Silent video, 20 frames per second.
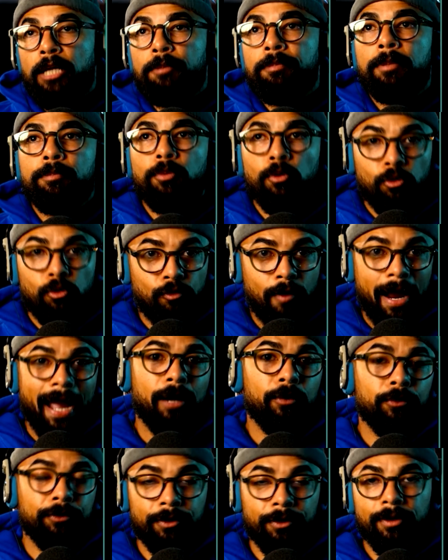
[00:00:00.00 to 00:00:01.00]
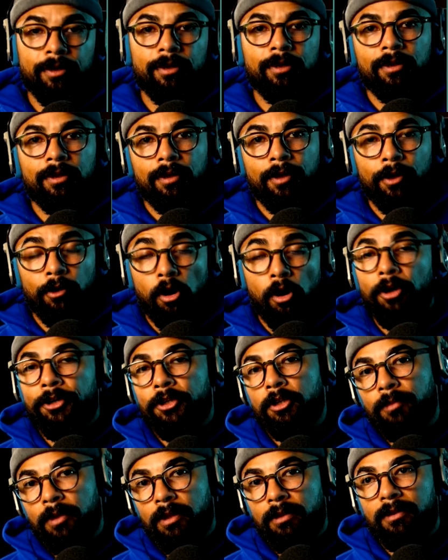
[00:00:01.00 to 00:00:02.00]
ground their
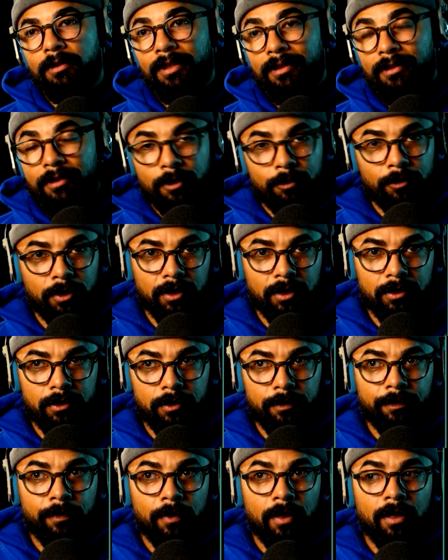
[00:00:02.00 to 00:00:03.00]
arguments in symbolism.